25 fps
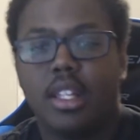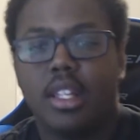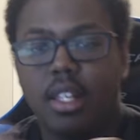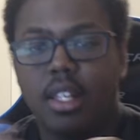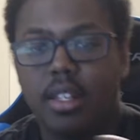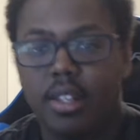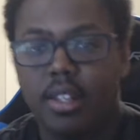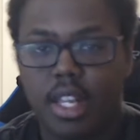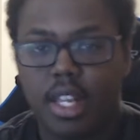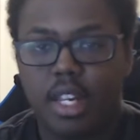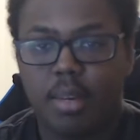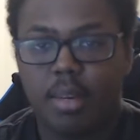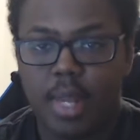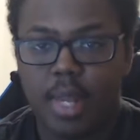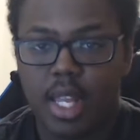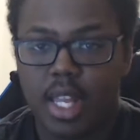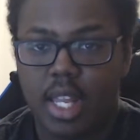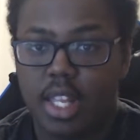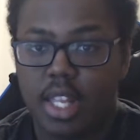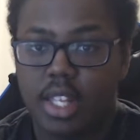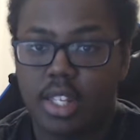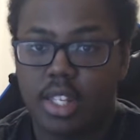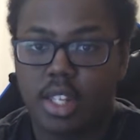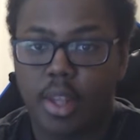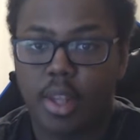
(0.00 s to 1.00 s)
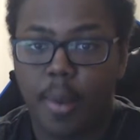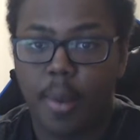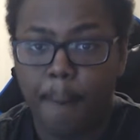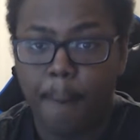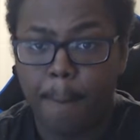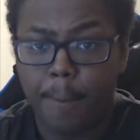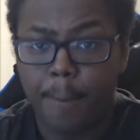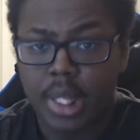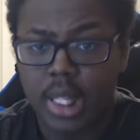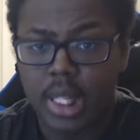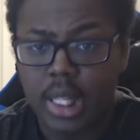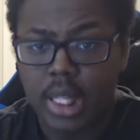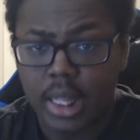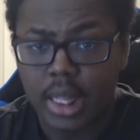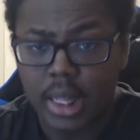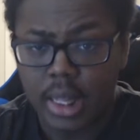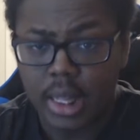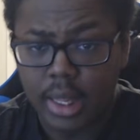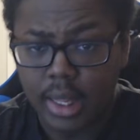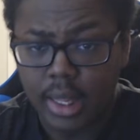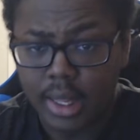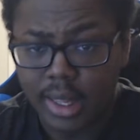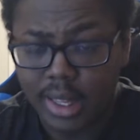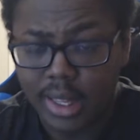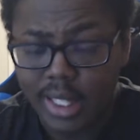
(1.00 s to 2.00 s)
This anime is
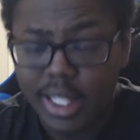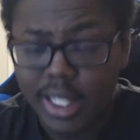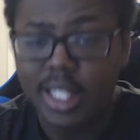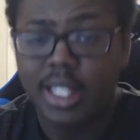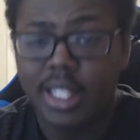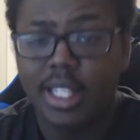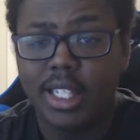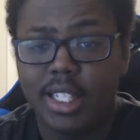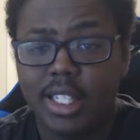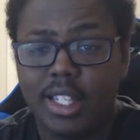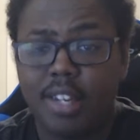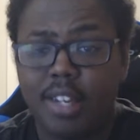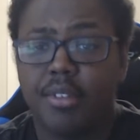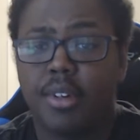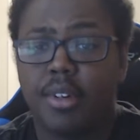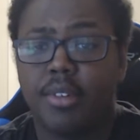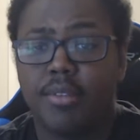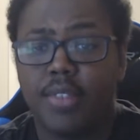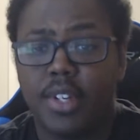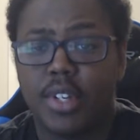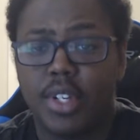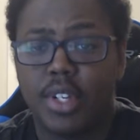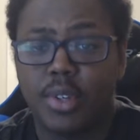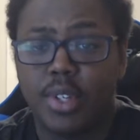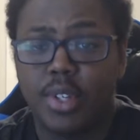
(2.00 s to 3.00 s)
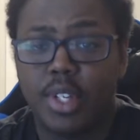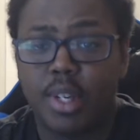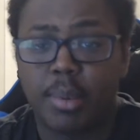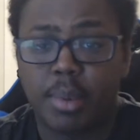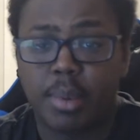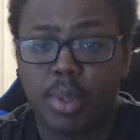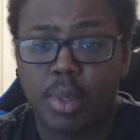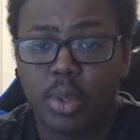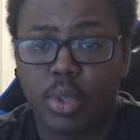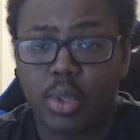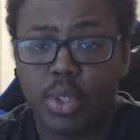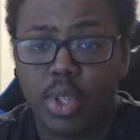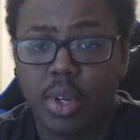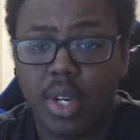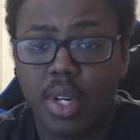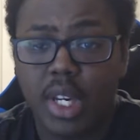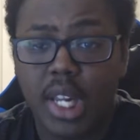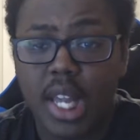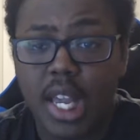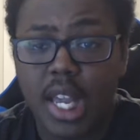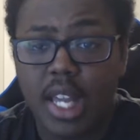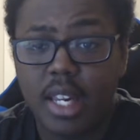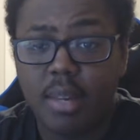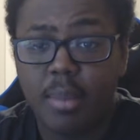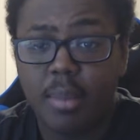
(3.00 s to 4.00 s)
completely different than your typical
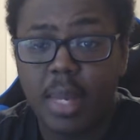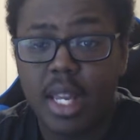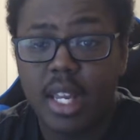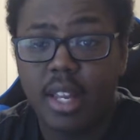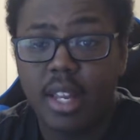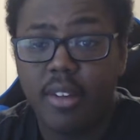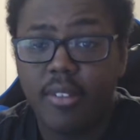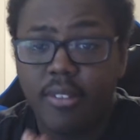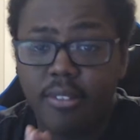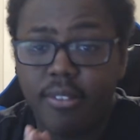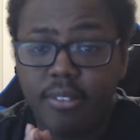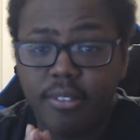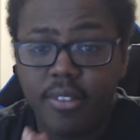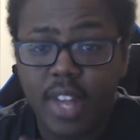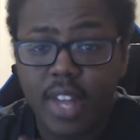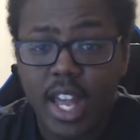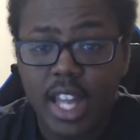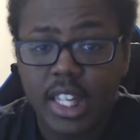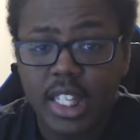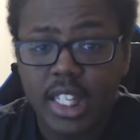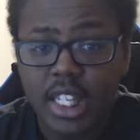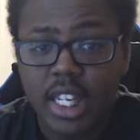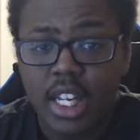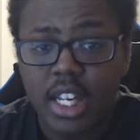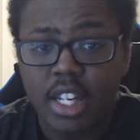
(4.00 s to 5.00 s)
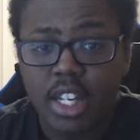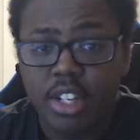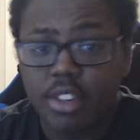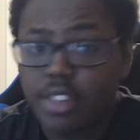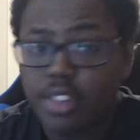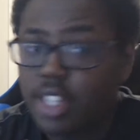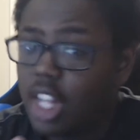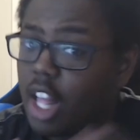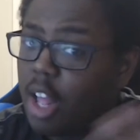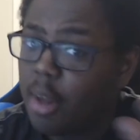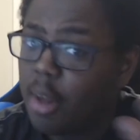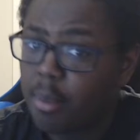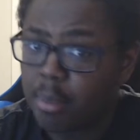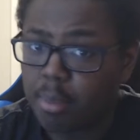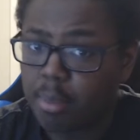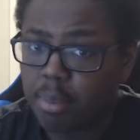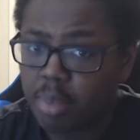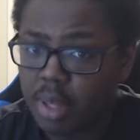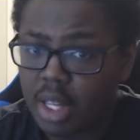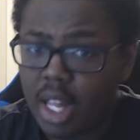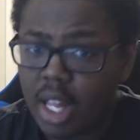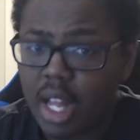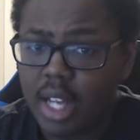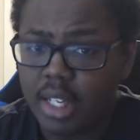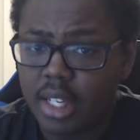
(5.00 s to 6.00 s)
shonen anime. In fact, there's a lot
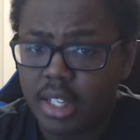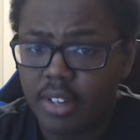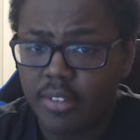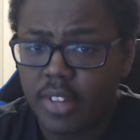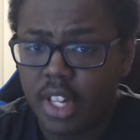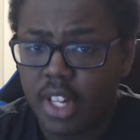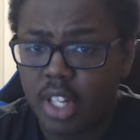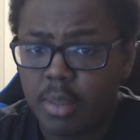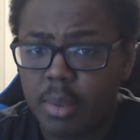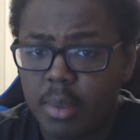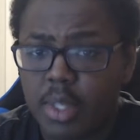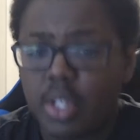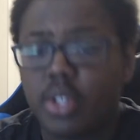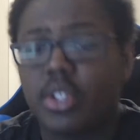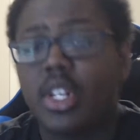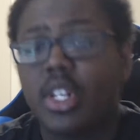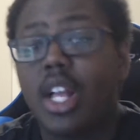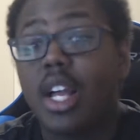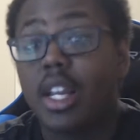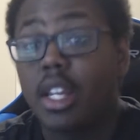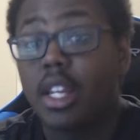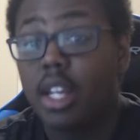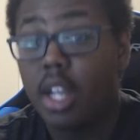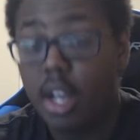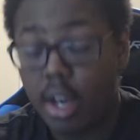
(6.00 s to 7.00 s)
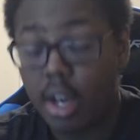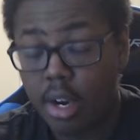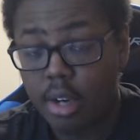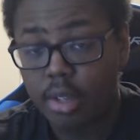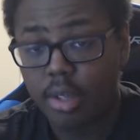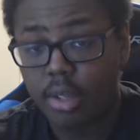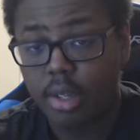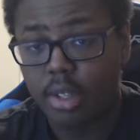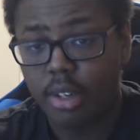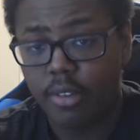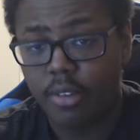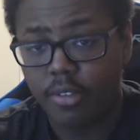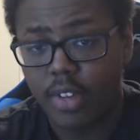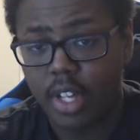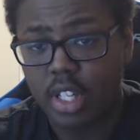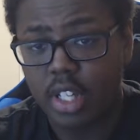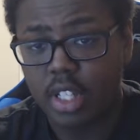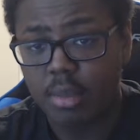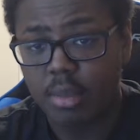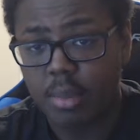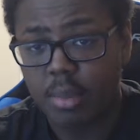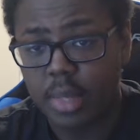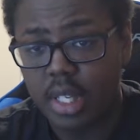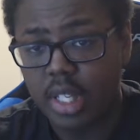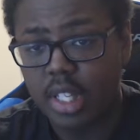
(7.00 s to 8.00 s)
of plot development, there's a lot of character
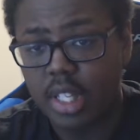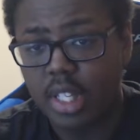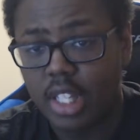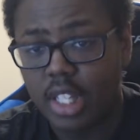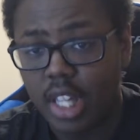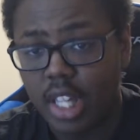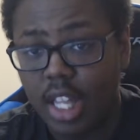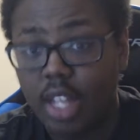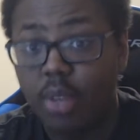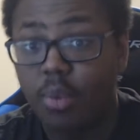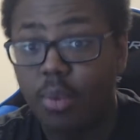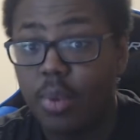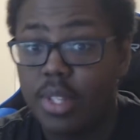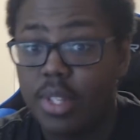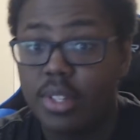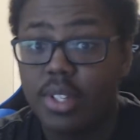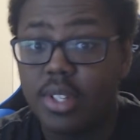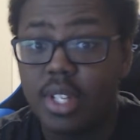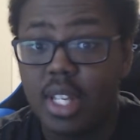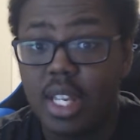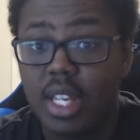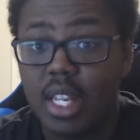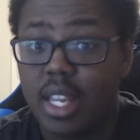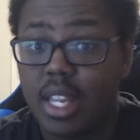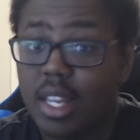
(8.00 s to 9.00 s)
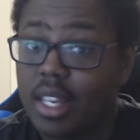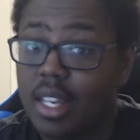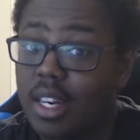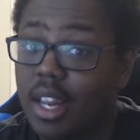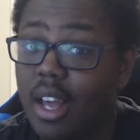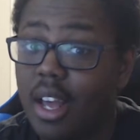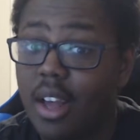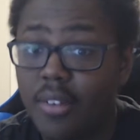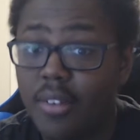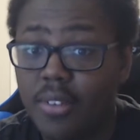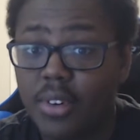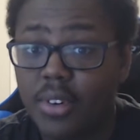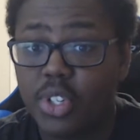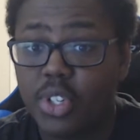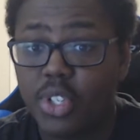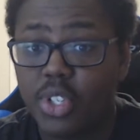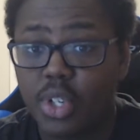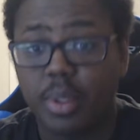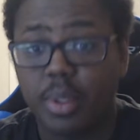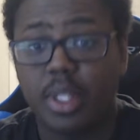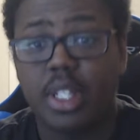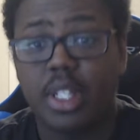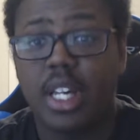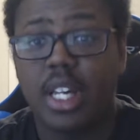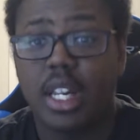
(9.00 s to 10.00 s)
development like we see in other
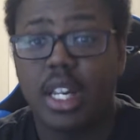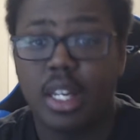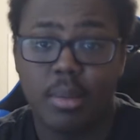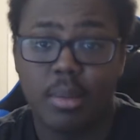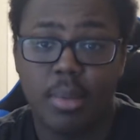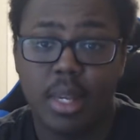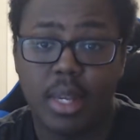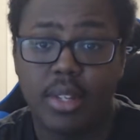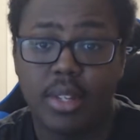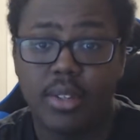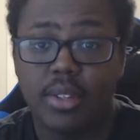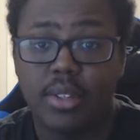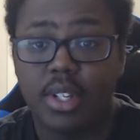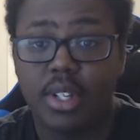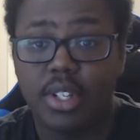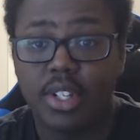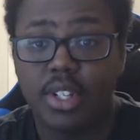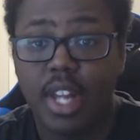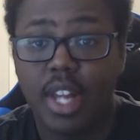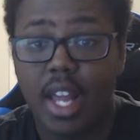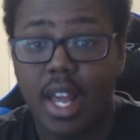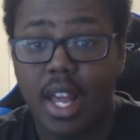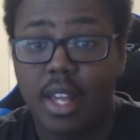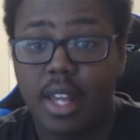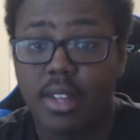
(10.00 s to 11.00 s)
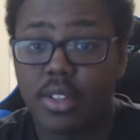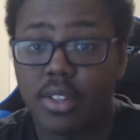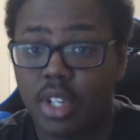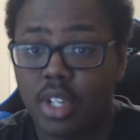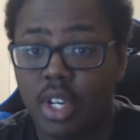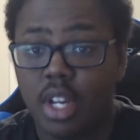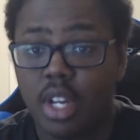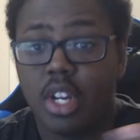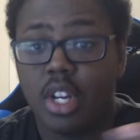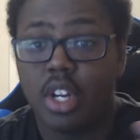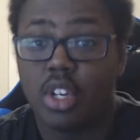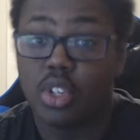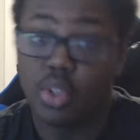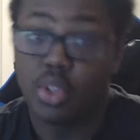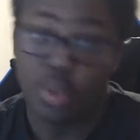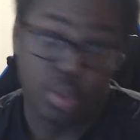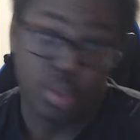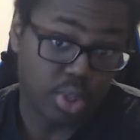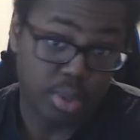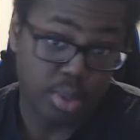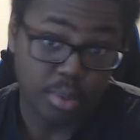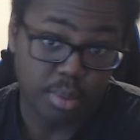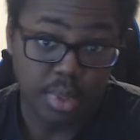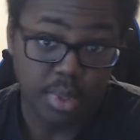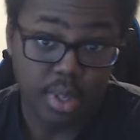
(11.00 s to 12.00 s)
shonen anime such as
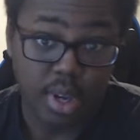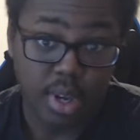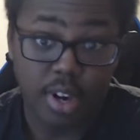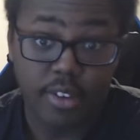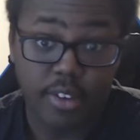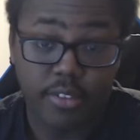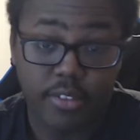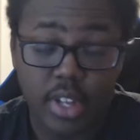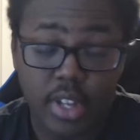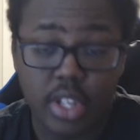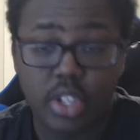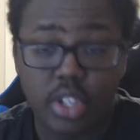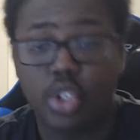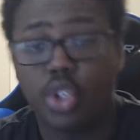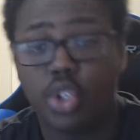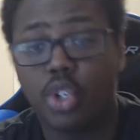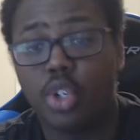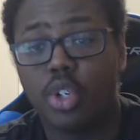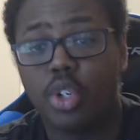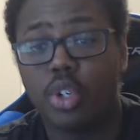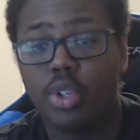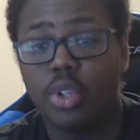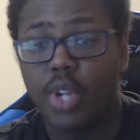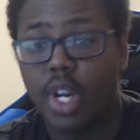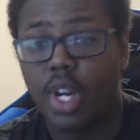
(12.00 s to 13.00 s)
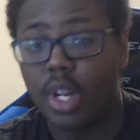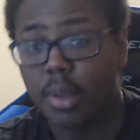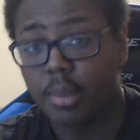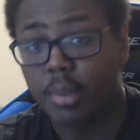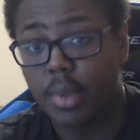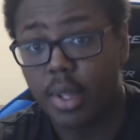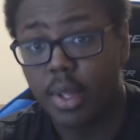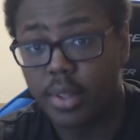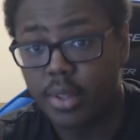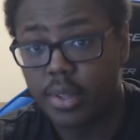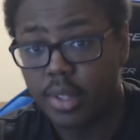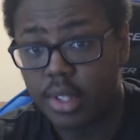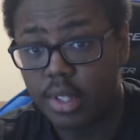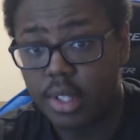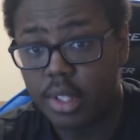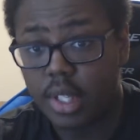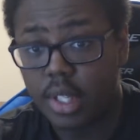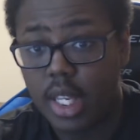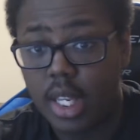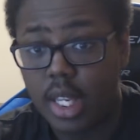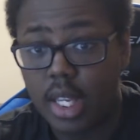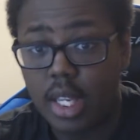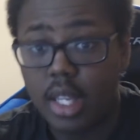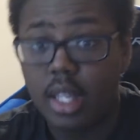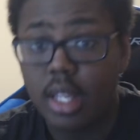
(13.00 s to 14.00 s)
JoJo's Bizarre Adventure, Dragon Ball
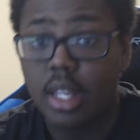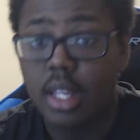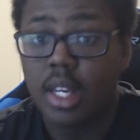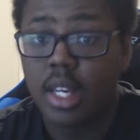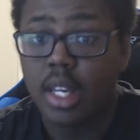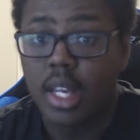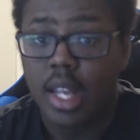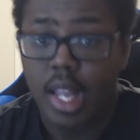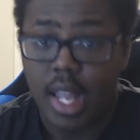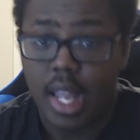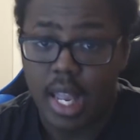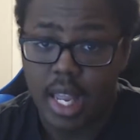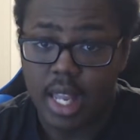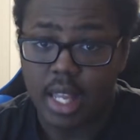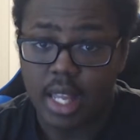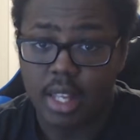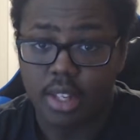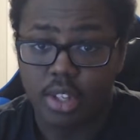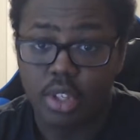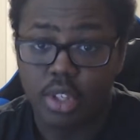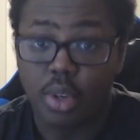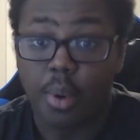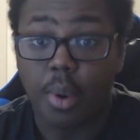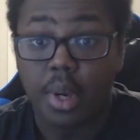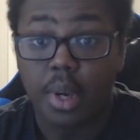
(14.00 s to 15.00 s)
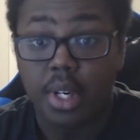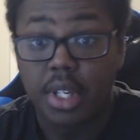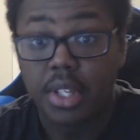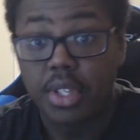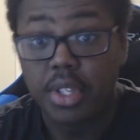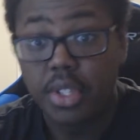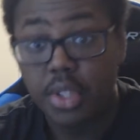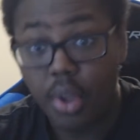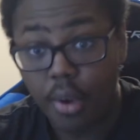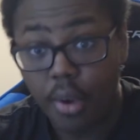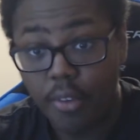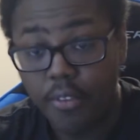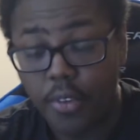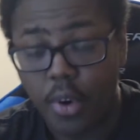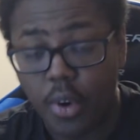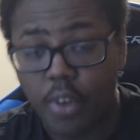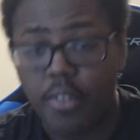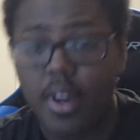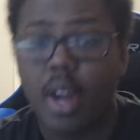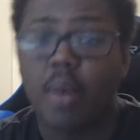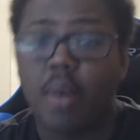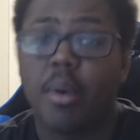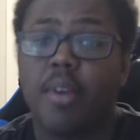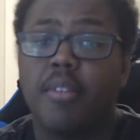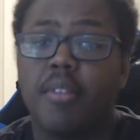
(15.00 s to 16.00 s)
Z, and so on and so
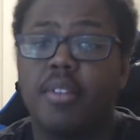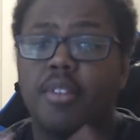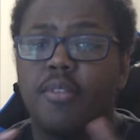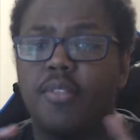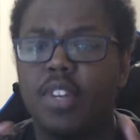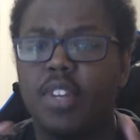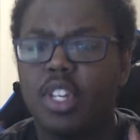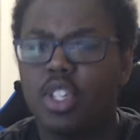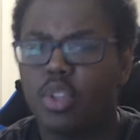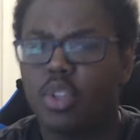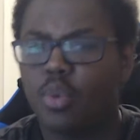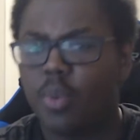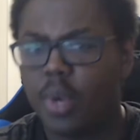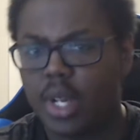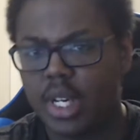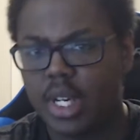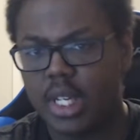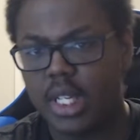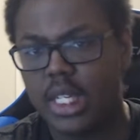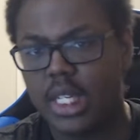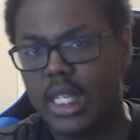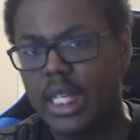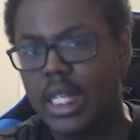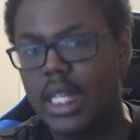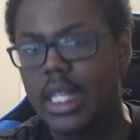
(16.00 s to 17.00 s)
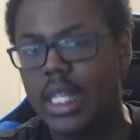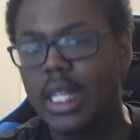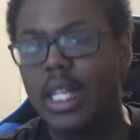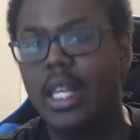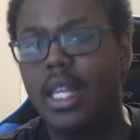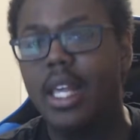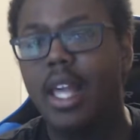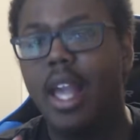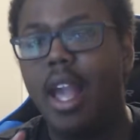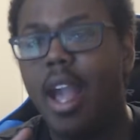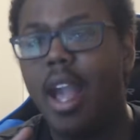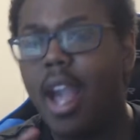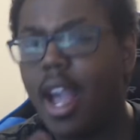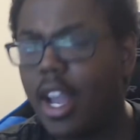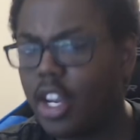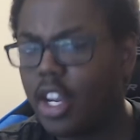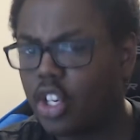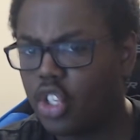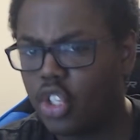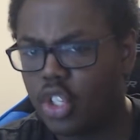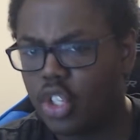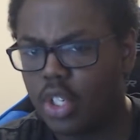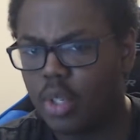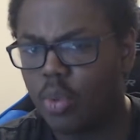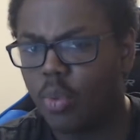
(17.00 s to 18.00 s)
forth. However, this one,
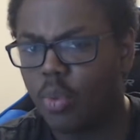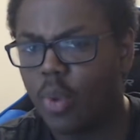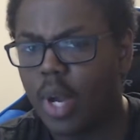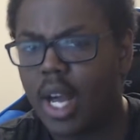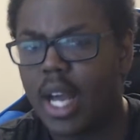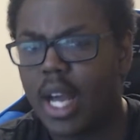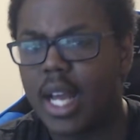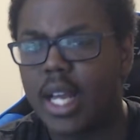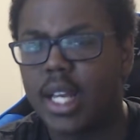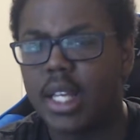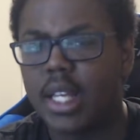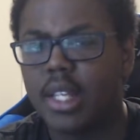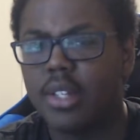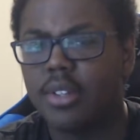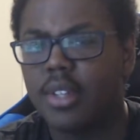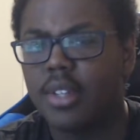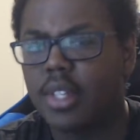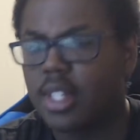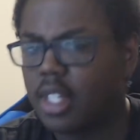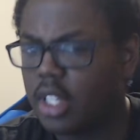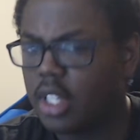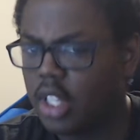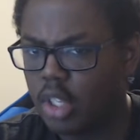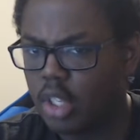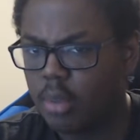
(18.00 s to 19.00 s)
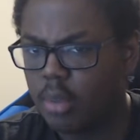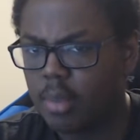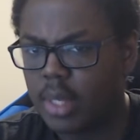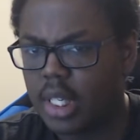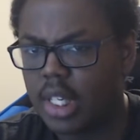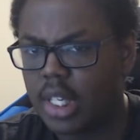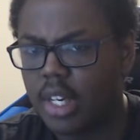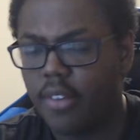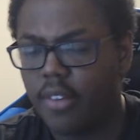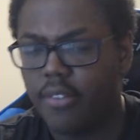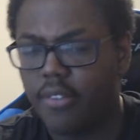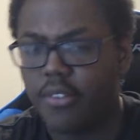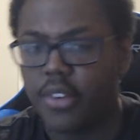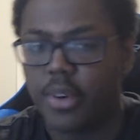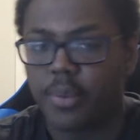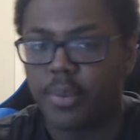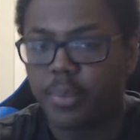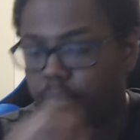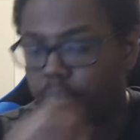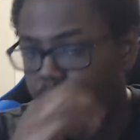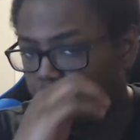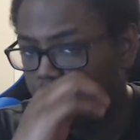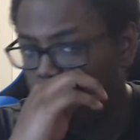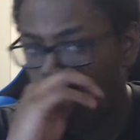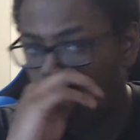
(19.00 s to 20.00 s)
action-wise, is a little bit different.